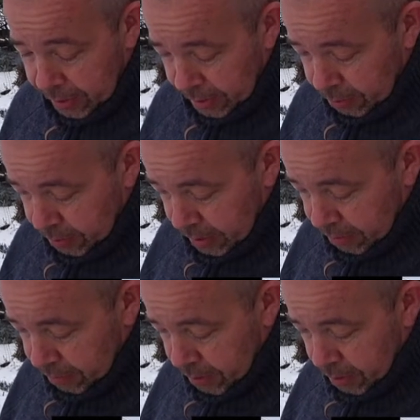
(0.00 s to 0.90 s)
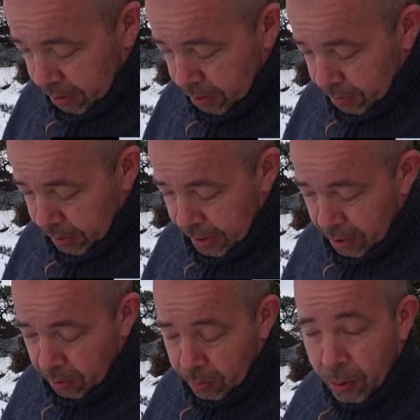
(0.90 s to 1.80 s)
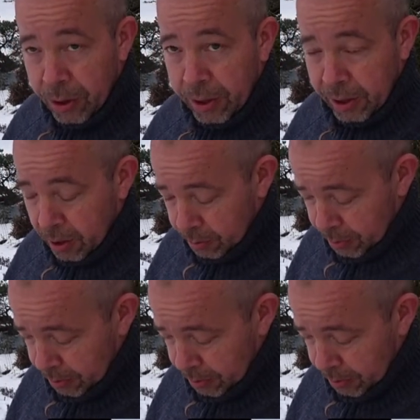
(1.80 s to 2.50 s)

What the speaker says: that you have an icon with an arrow pointing up.